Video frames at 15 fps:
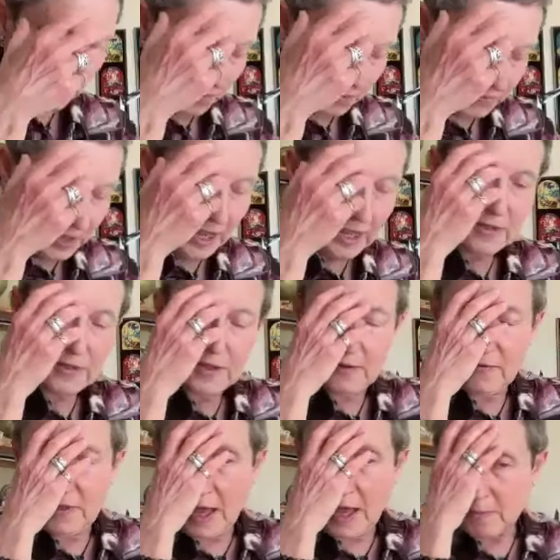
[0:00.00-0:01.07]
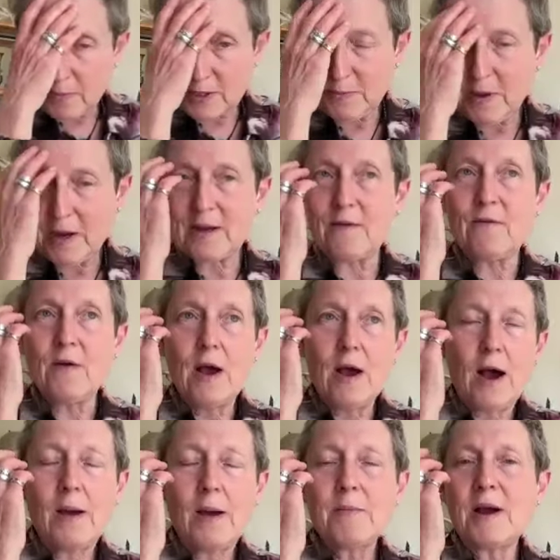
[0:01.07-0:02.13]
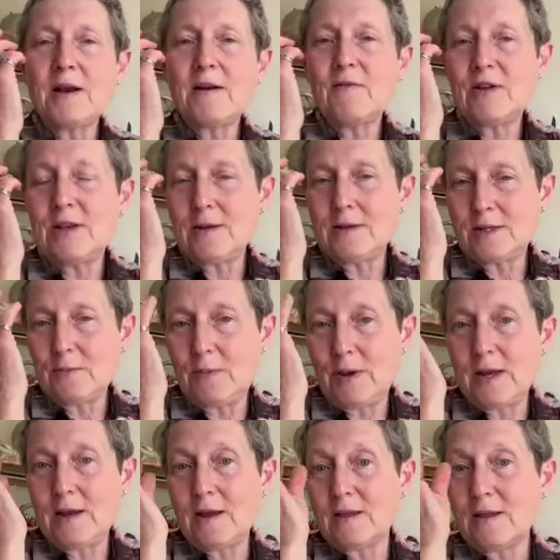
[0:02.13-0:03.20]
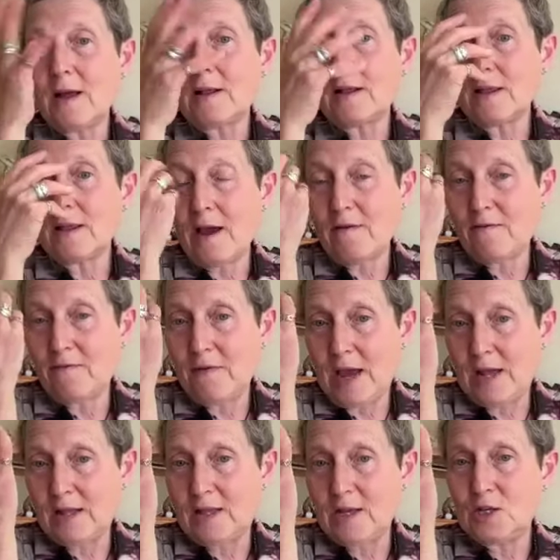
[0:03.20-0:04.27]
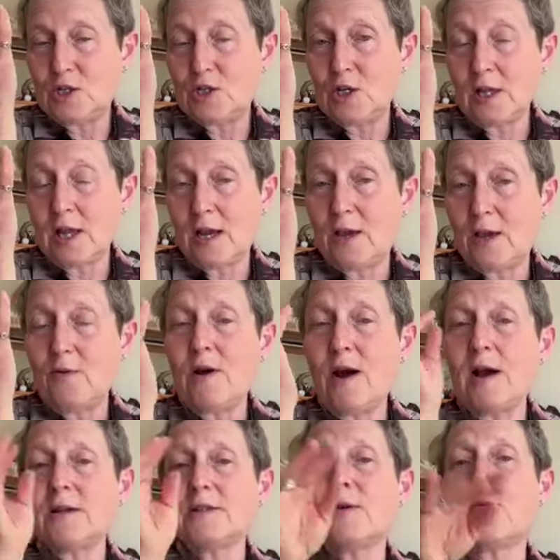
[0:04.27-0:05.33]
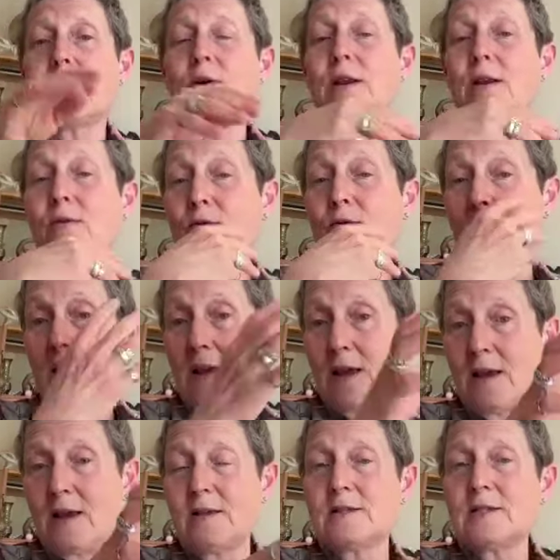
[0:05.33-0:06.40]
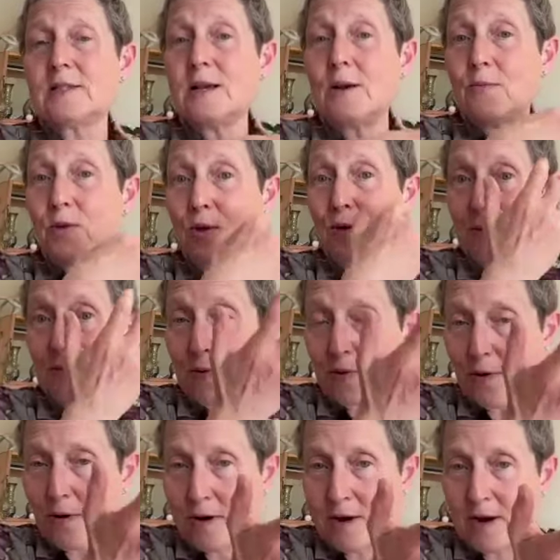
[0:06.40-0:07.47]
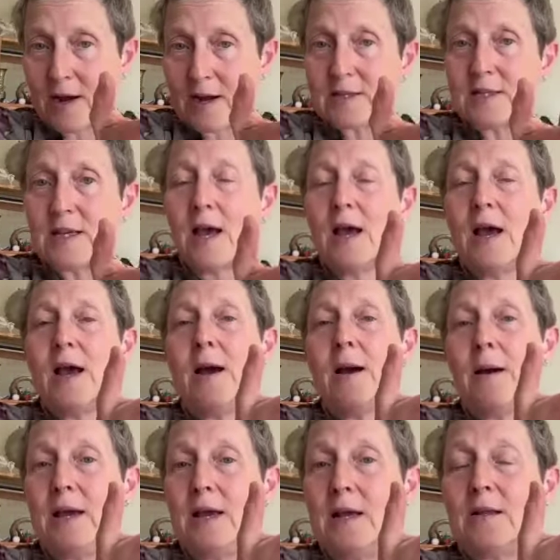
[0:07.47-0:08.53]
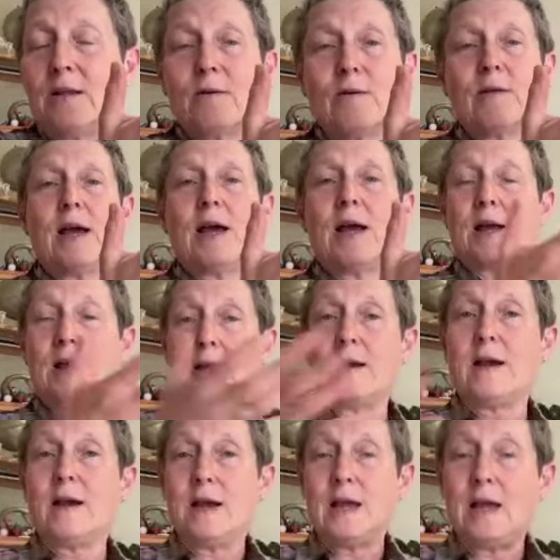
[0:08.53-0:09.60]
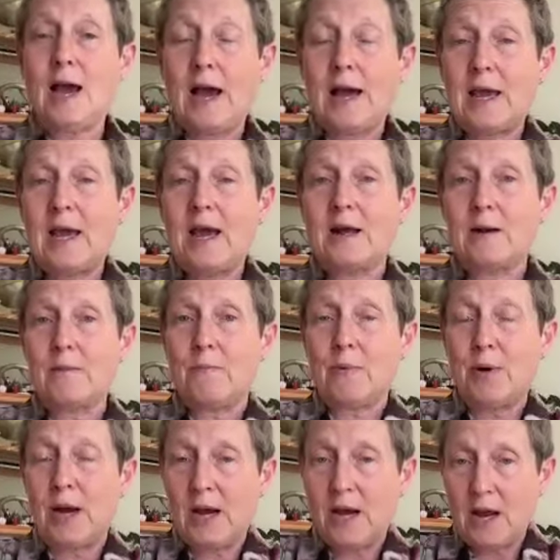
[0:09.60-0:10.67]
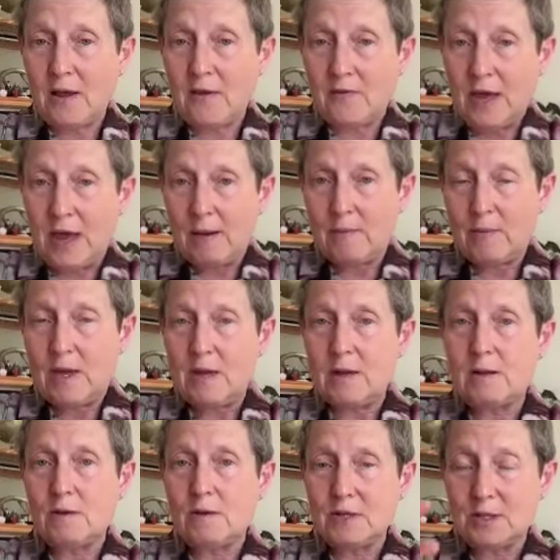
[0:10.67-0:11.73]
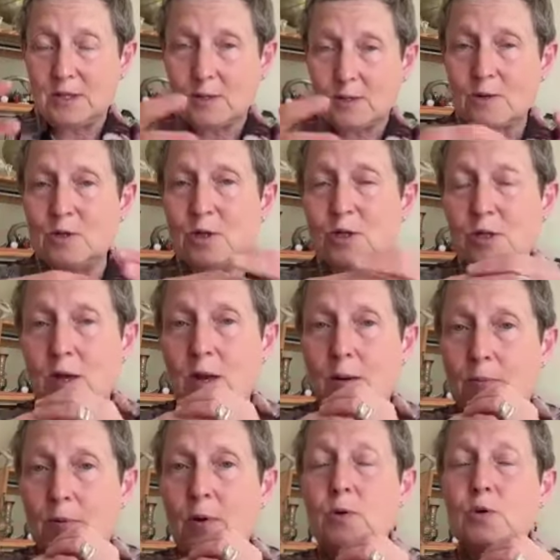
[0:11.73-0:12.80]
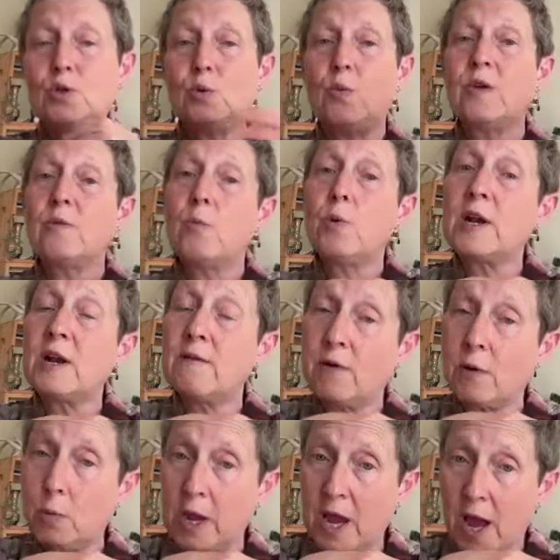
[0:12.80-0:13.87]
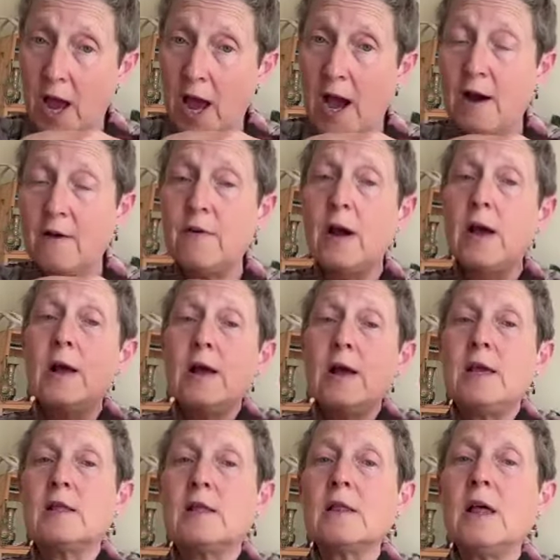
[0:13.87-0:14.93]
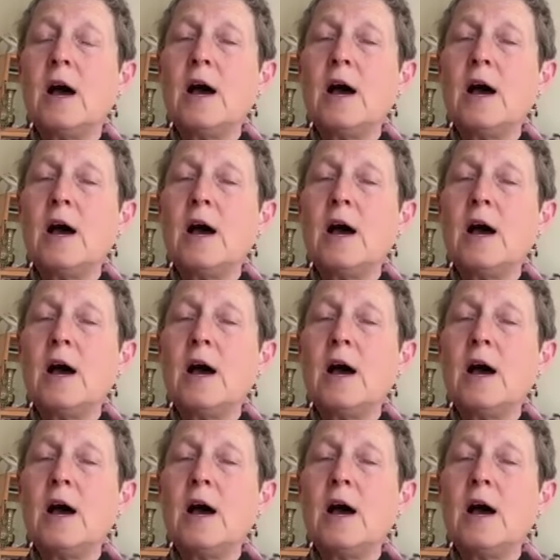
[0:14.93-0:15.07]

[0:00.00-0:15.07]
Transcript: So from that perspective, I'm kind of anticipating that LifeVantage, like you guys already working in some new products into, like, again, bringing them into the synergistic approach with whatever we have in